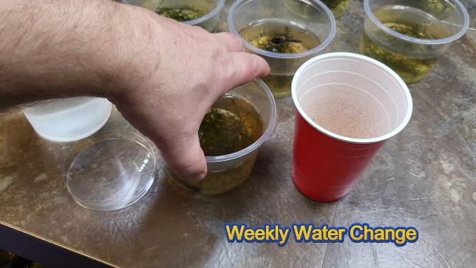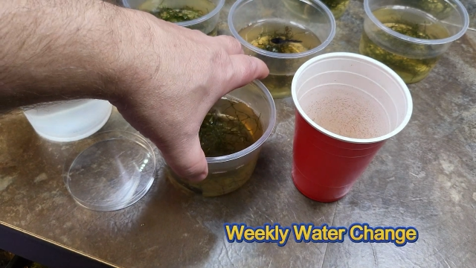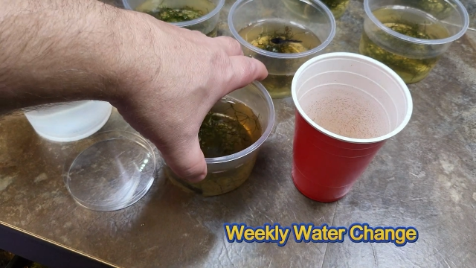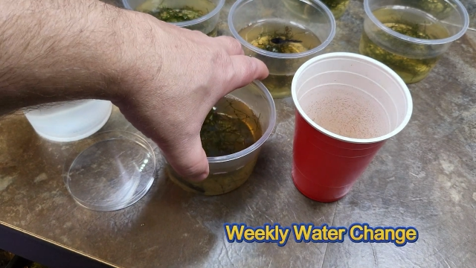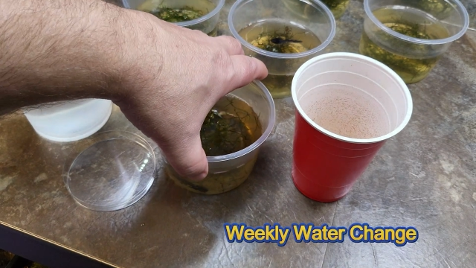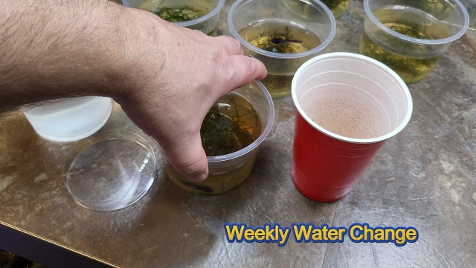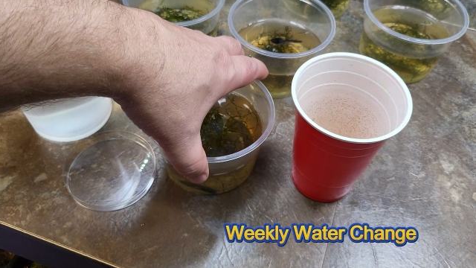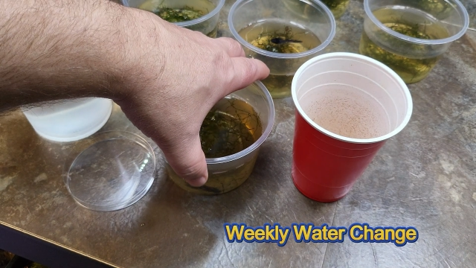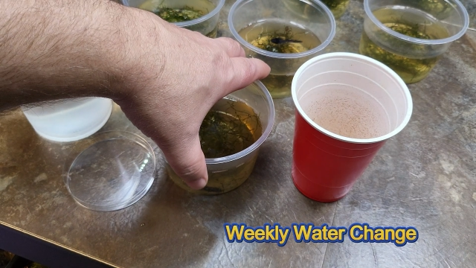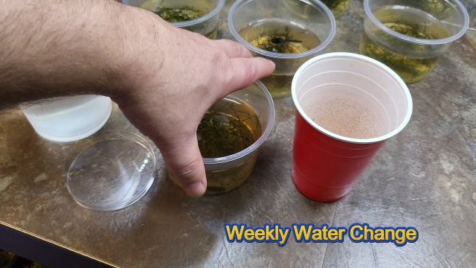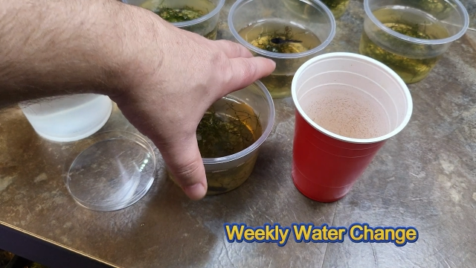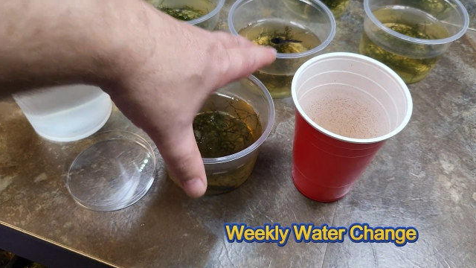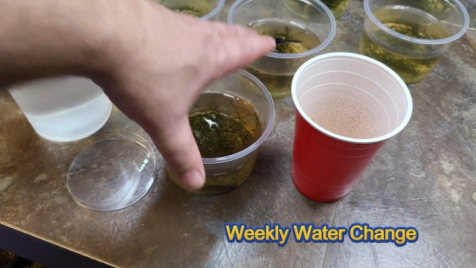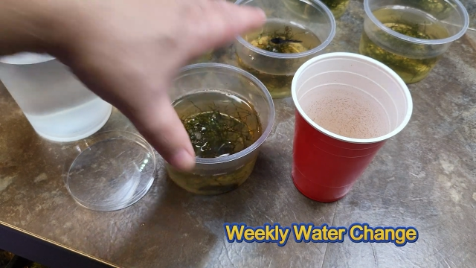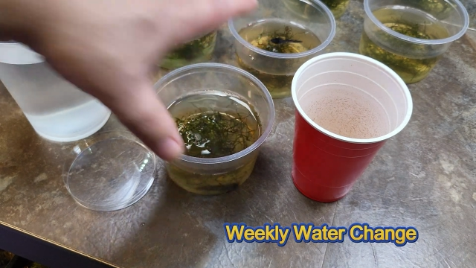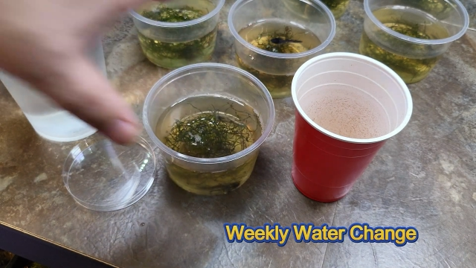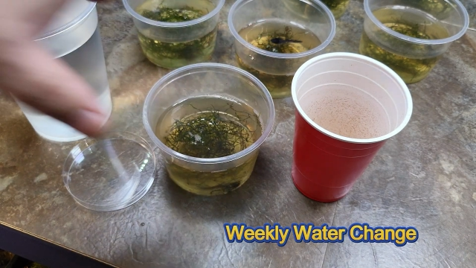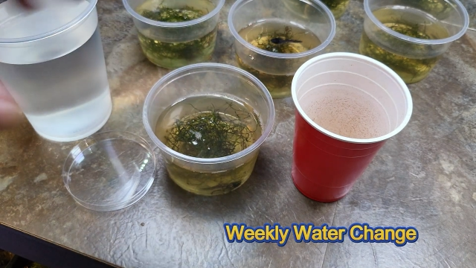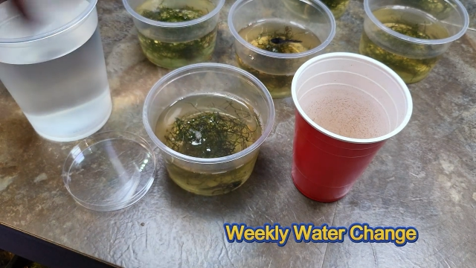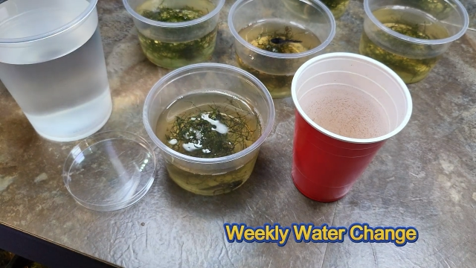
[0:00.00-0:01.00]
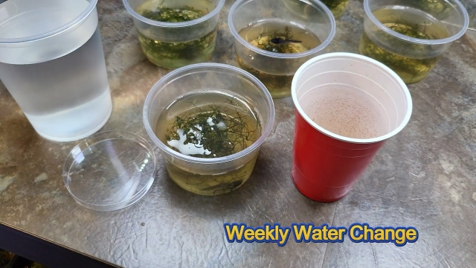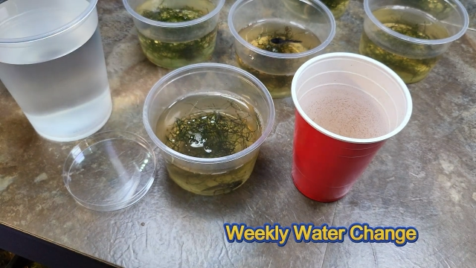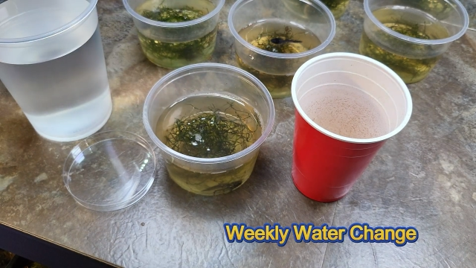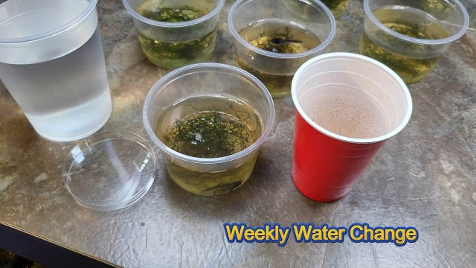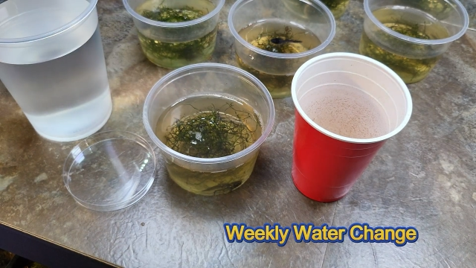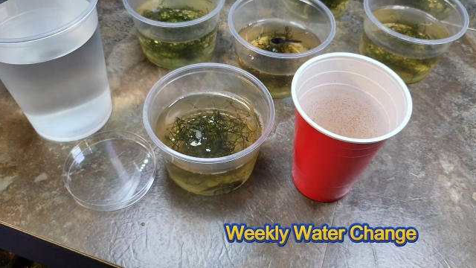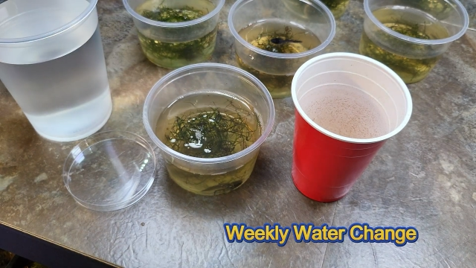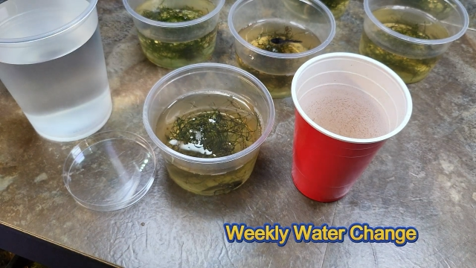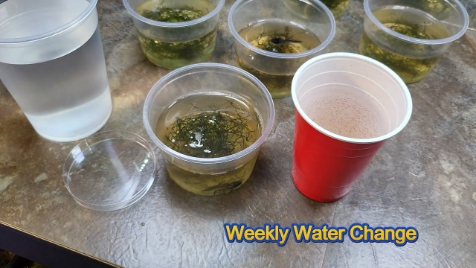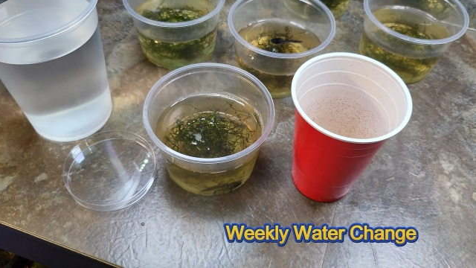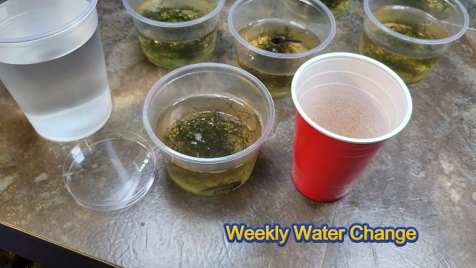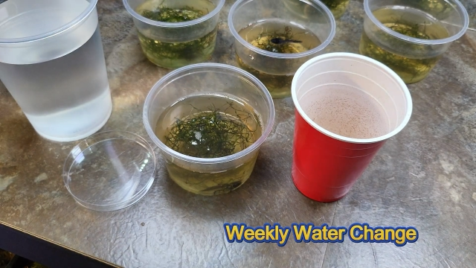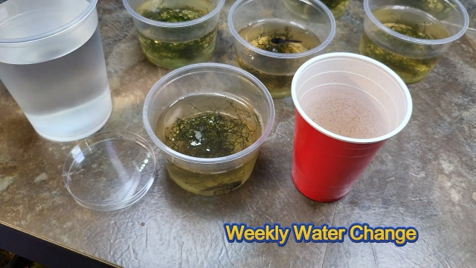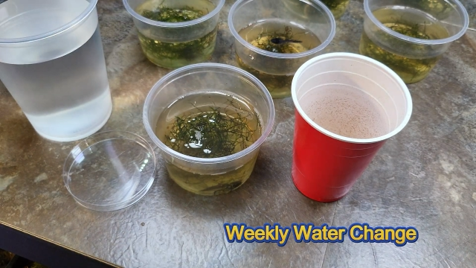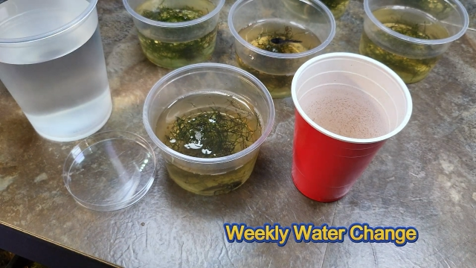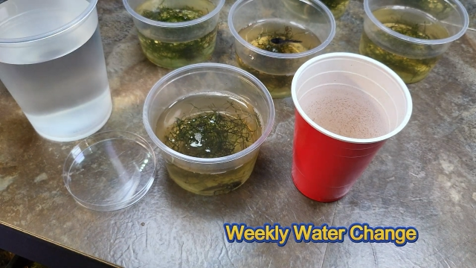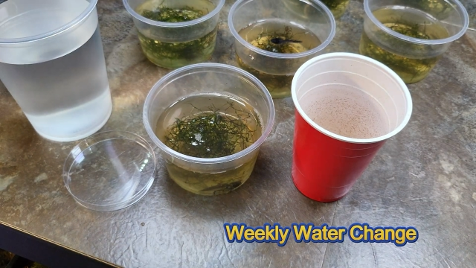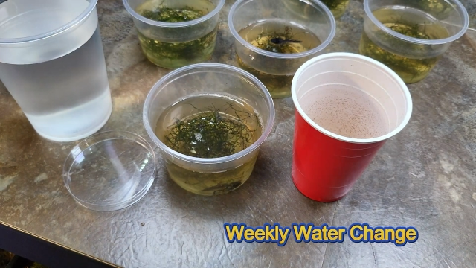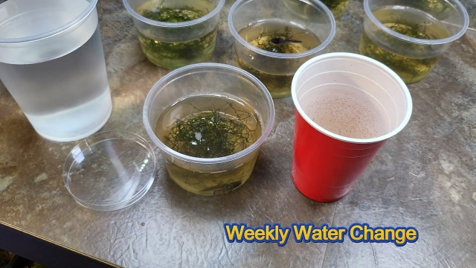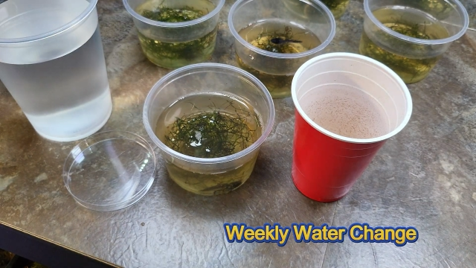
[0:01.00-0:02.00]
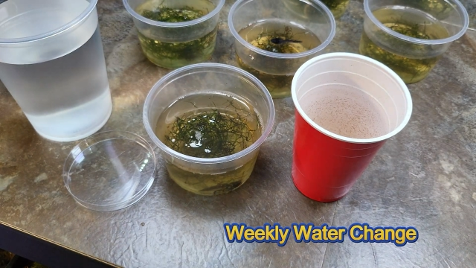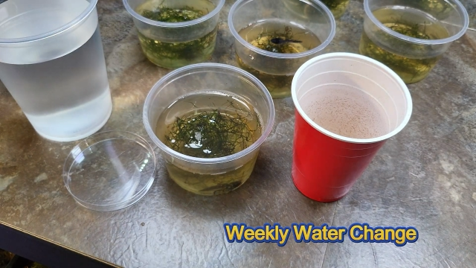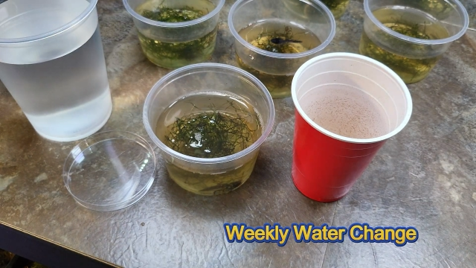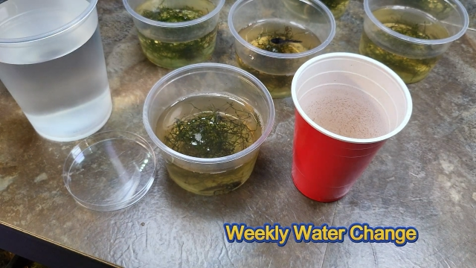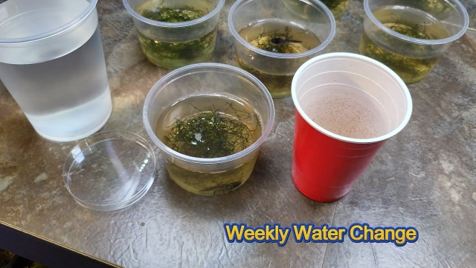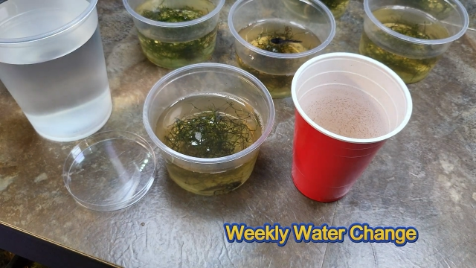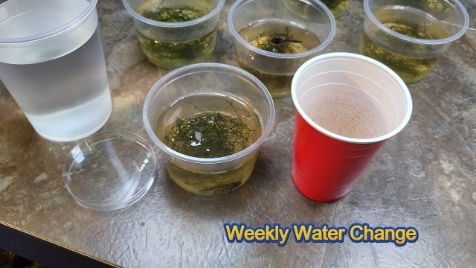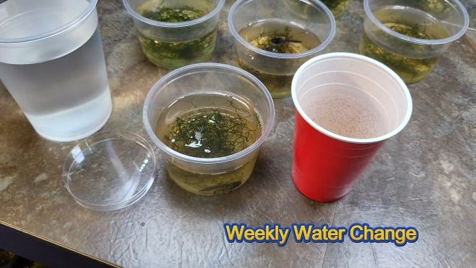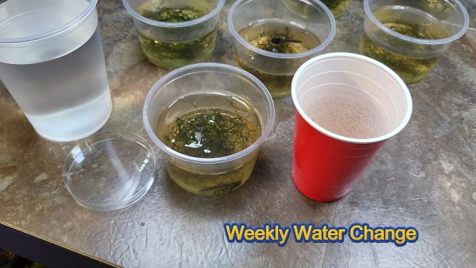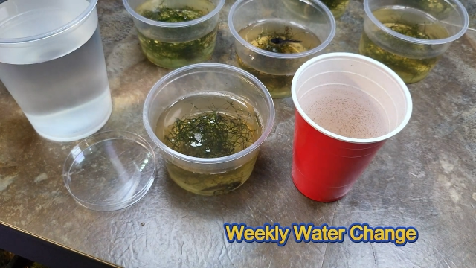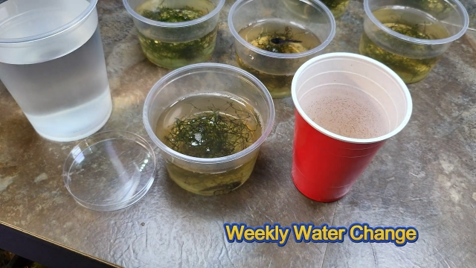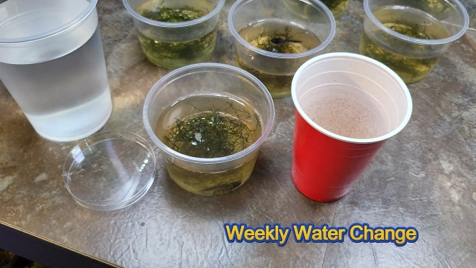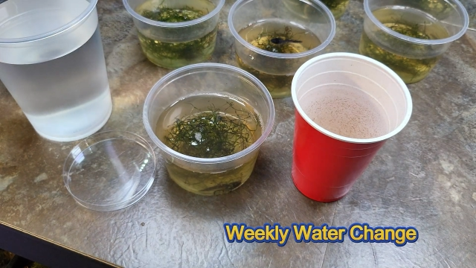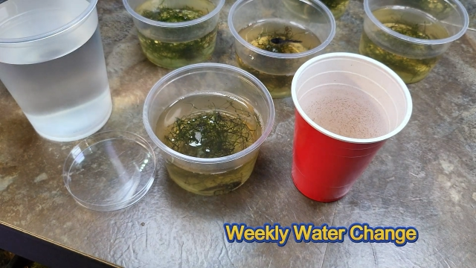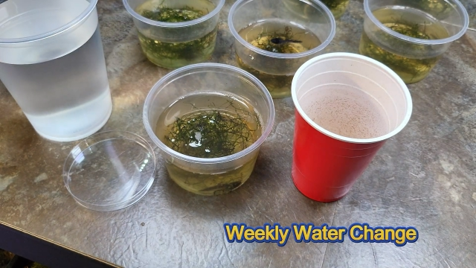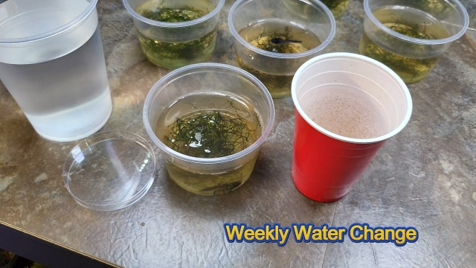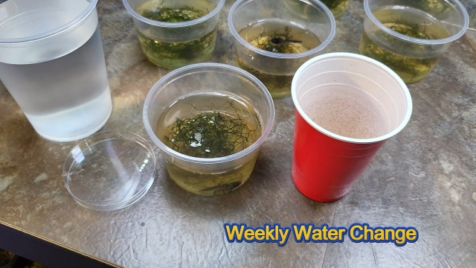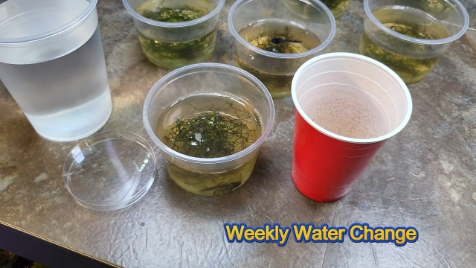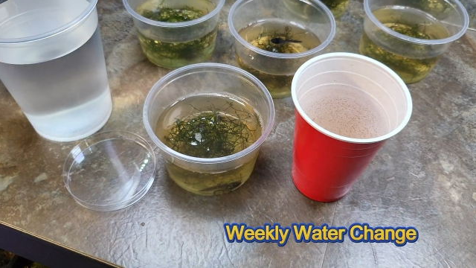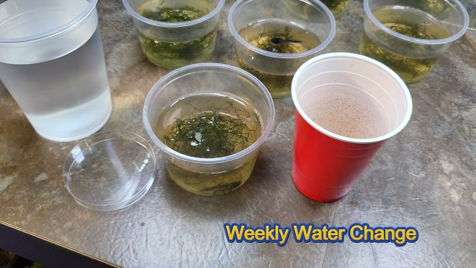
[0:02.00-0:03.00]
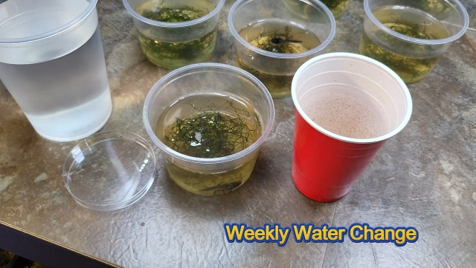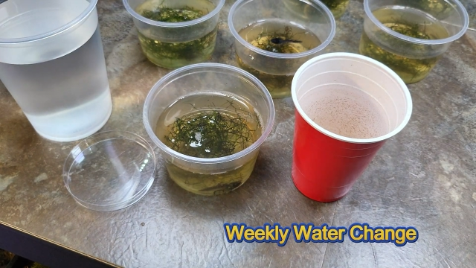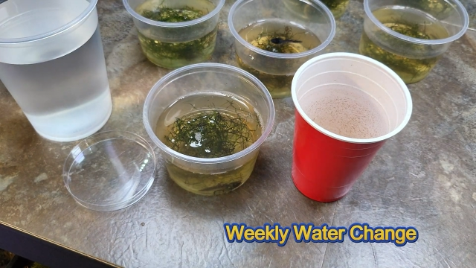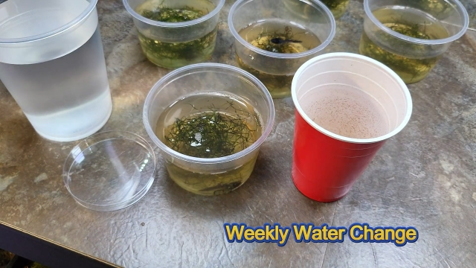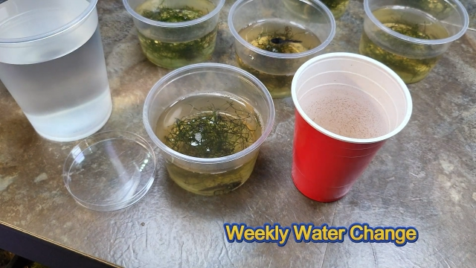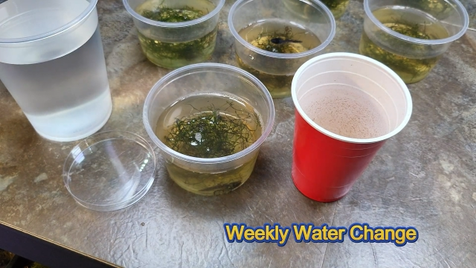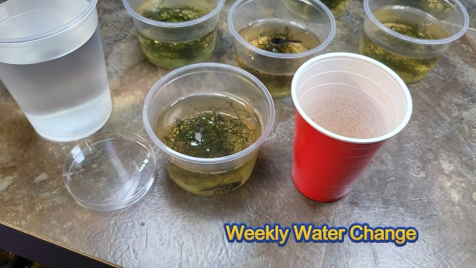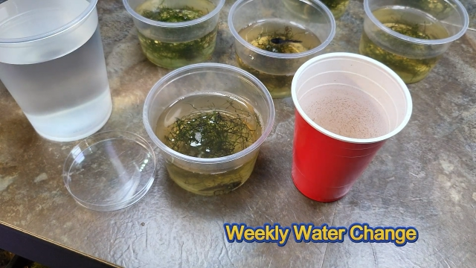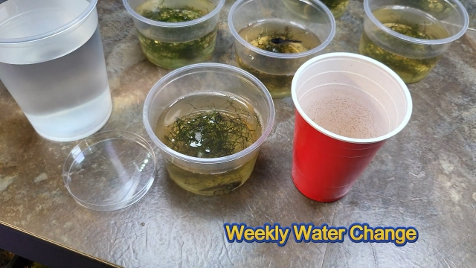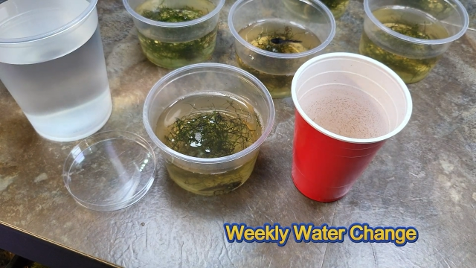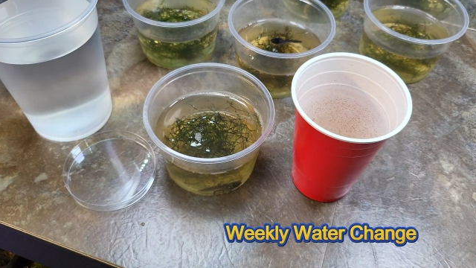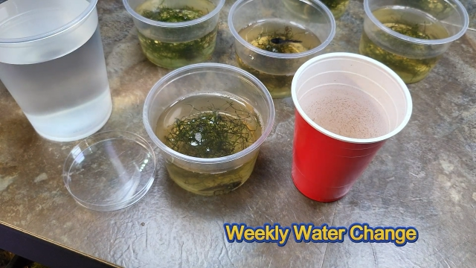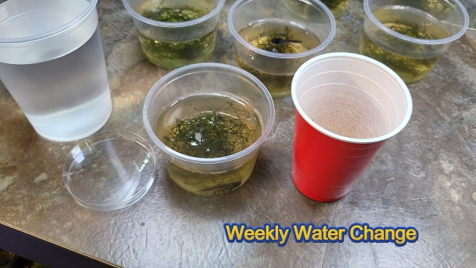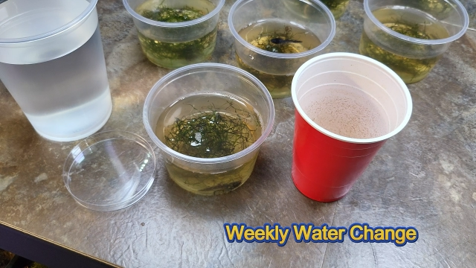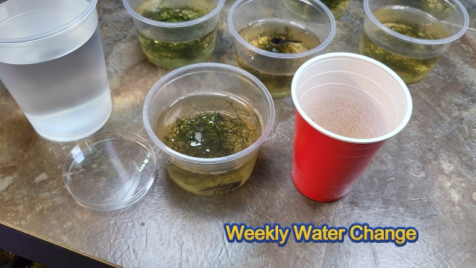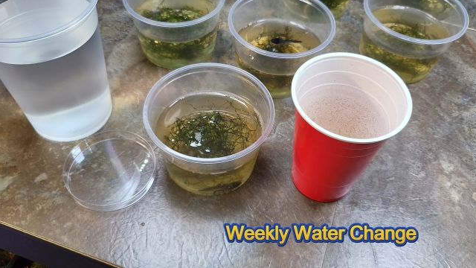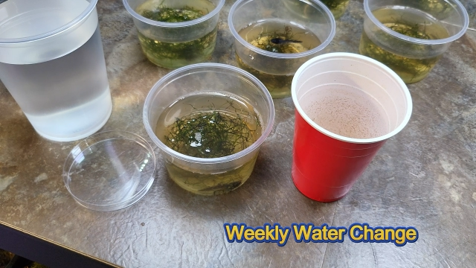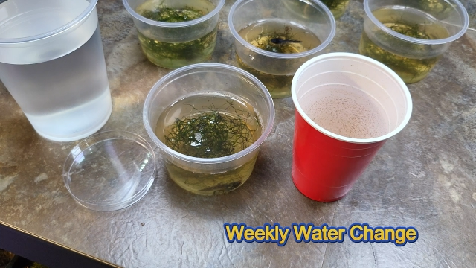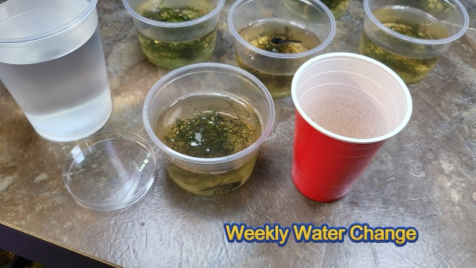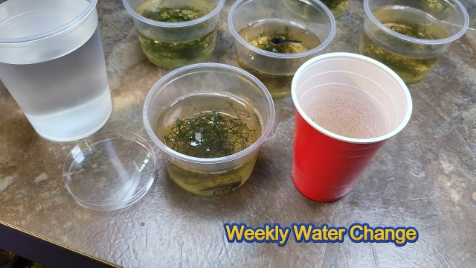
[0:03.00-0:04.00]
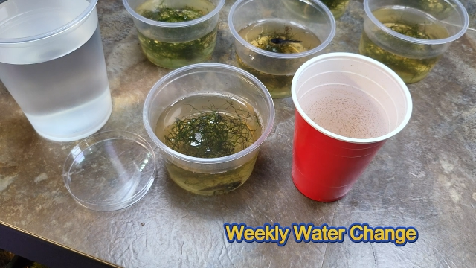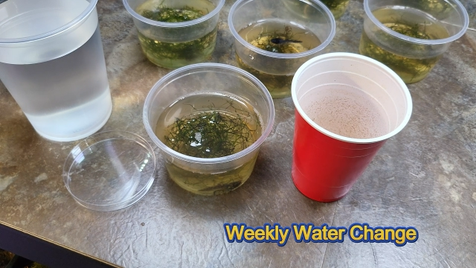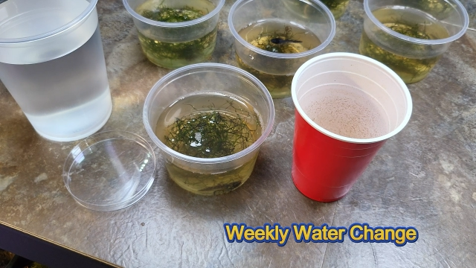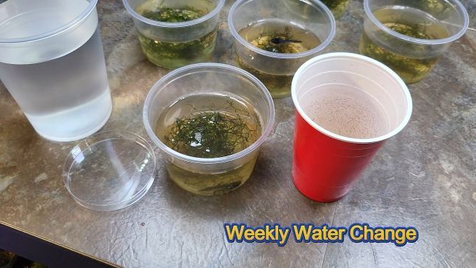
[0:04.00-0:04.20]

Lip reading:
No face is visible, so there are no lips to read.